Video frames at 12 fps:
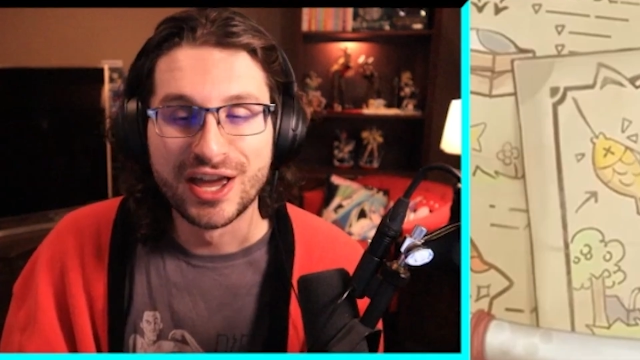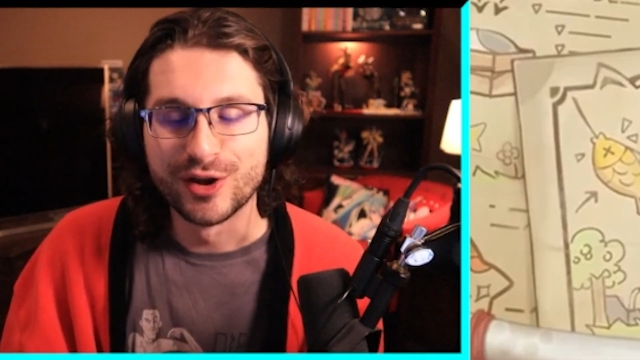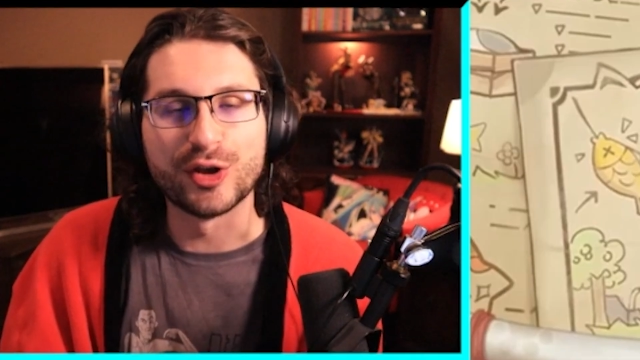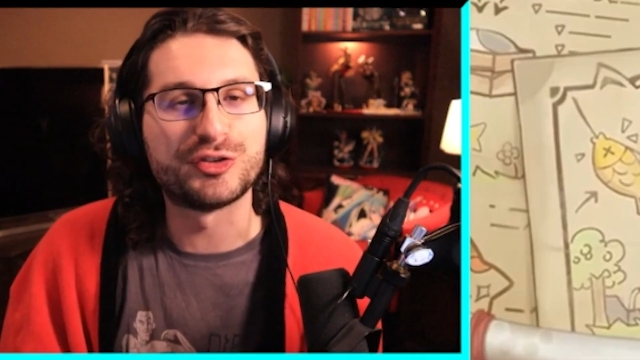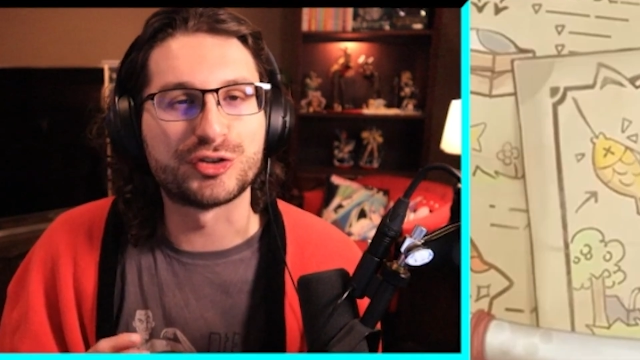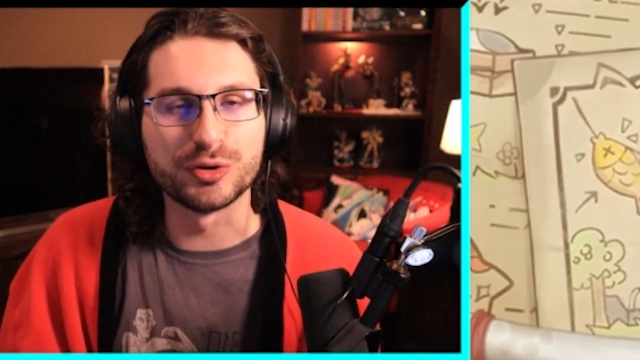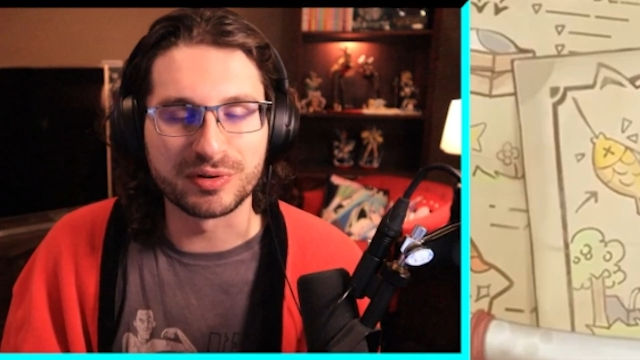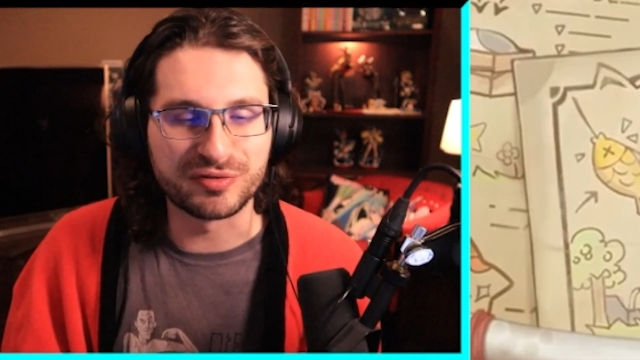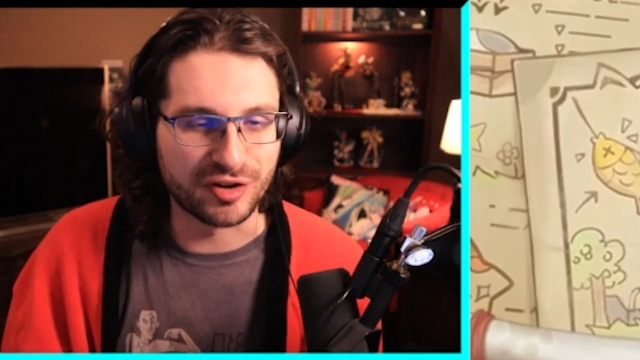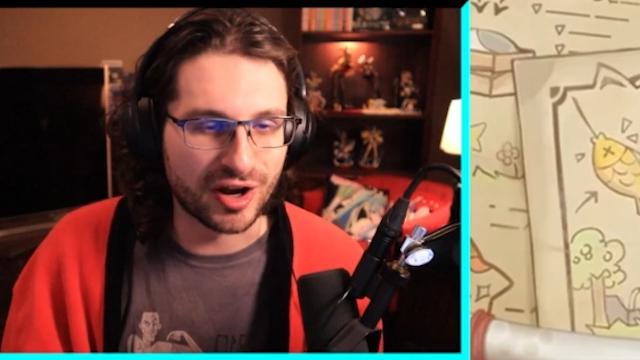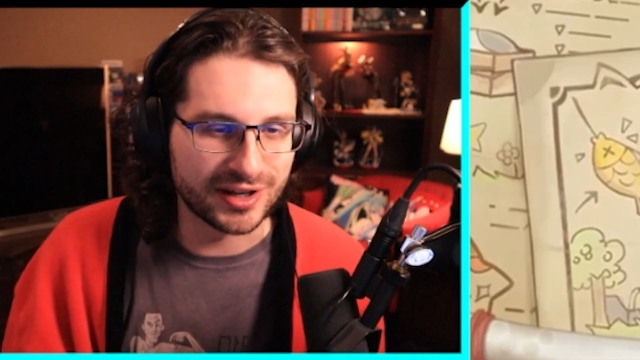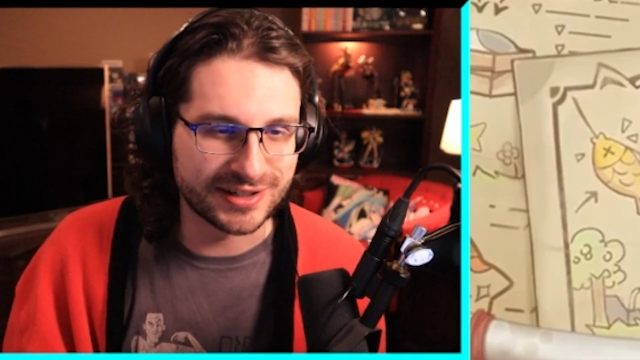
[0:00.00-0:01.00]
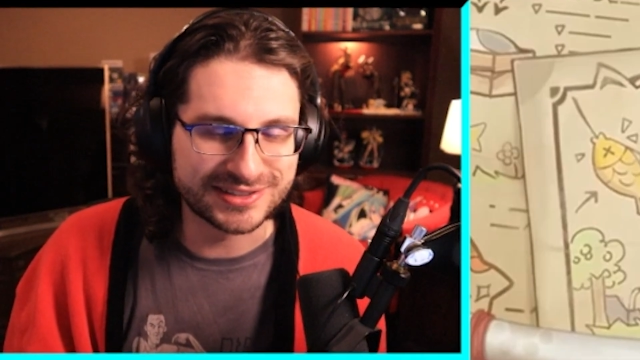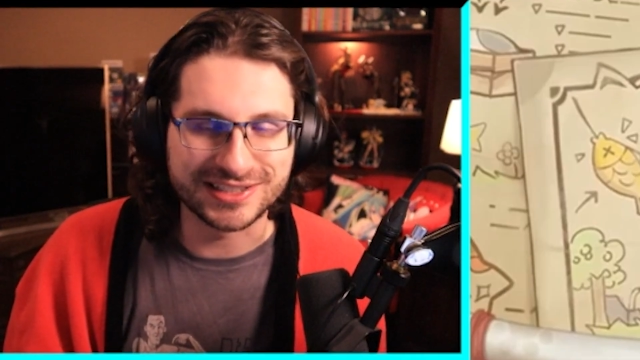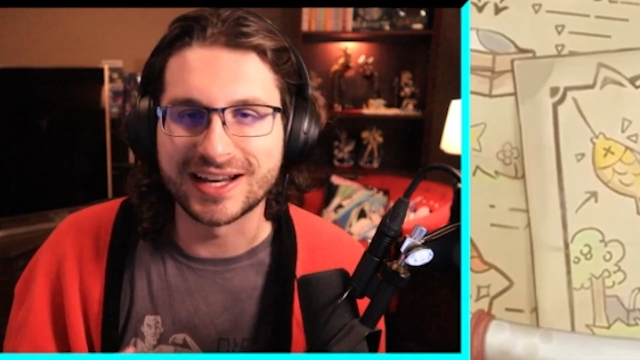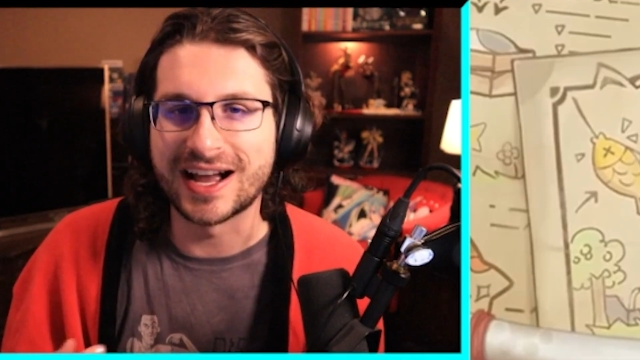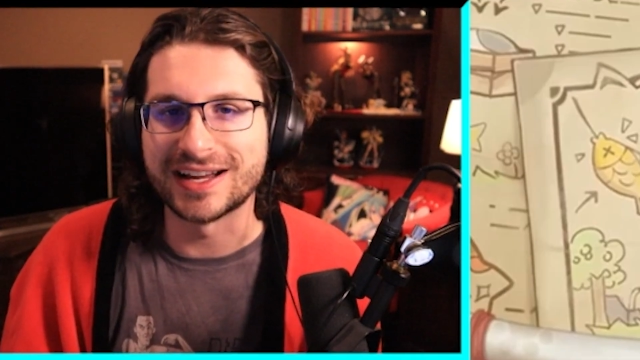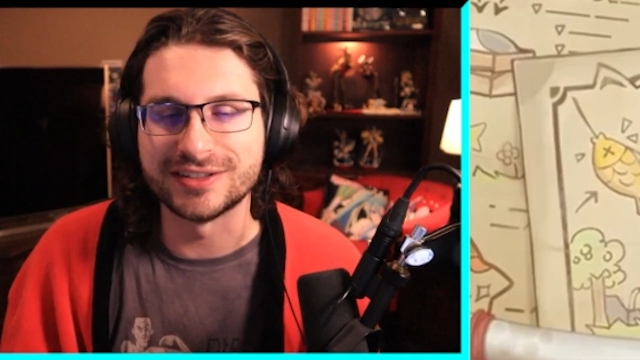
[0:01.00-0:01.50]
it's super fun. It's like
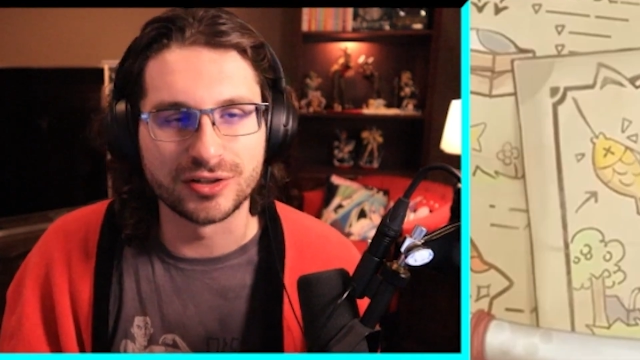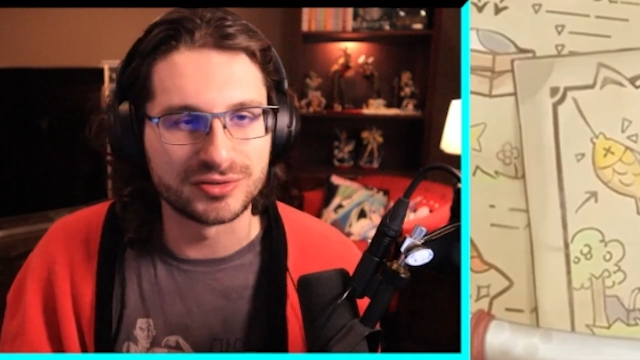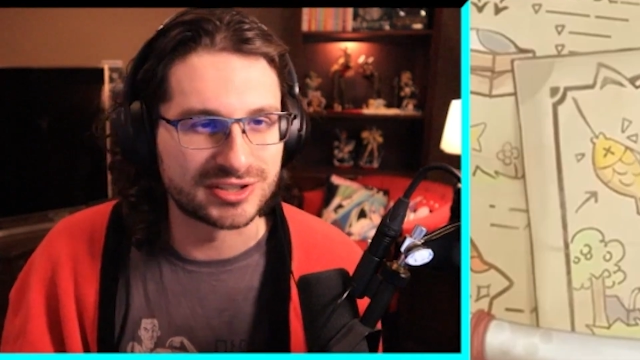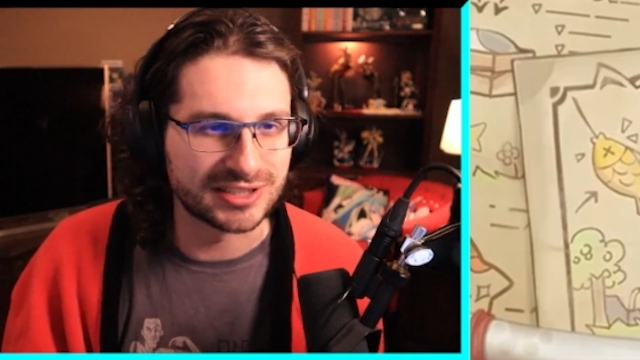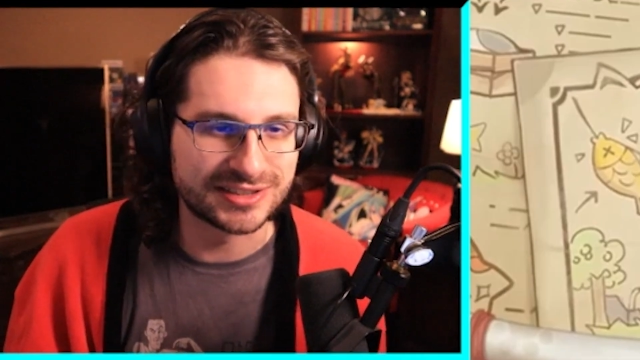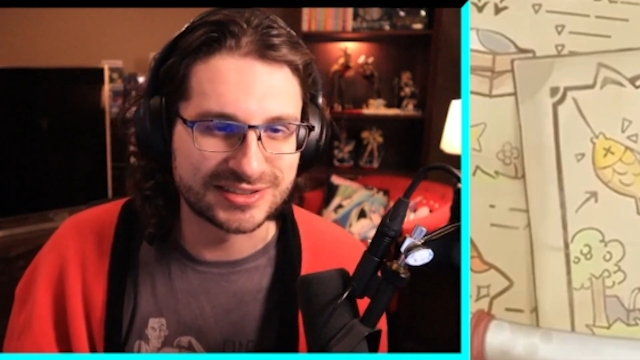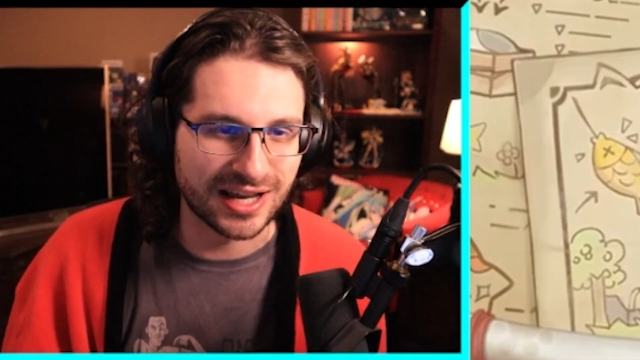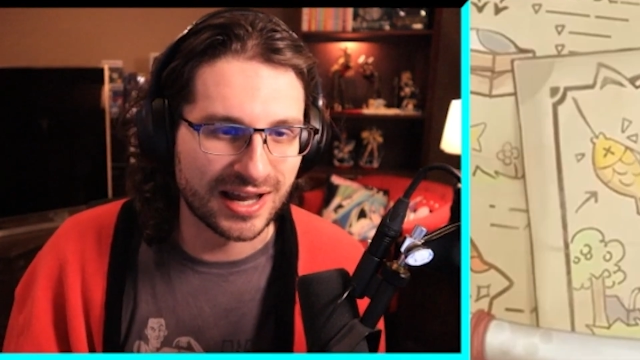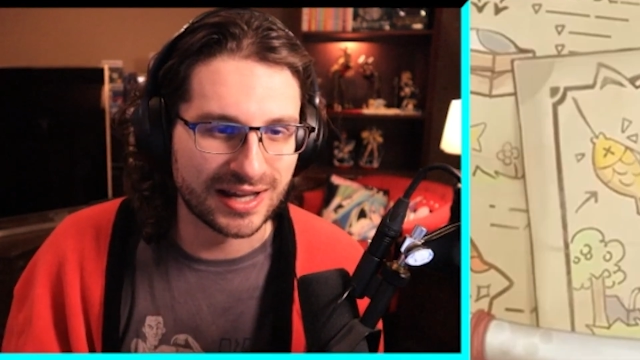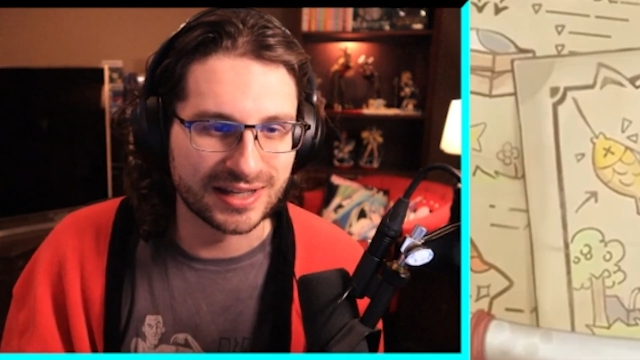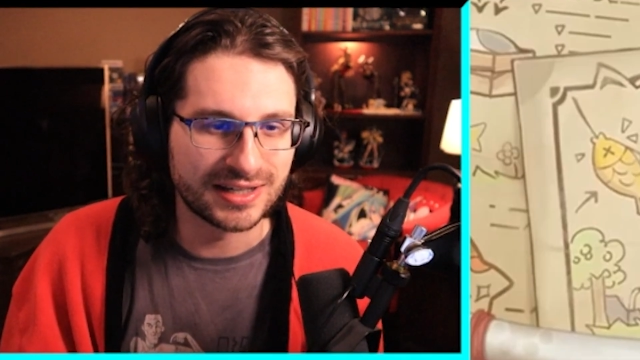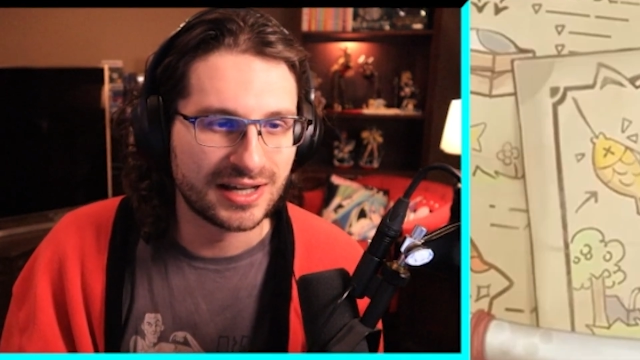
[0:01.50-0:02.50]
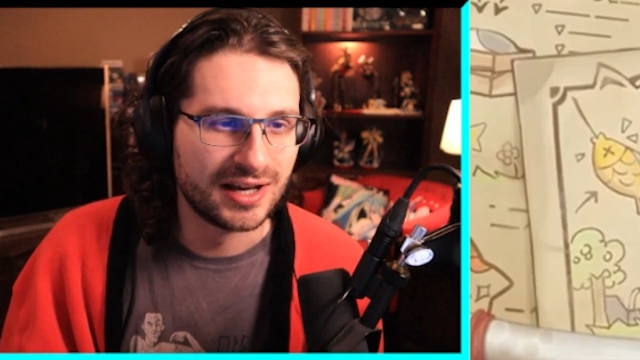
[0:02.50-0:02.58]
hide-and-go-seek tag.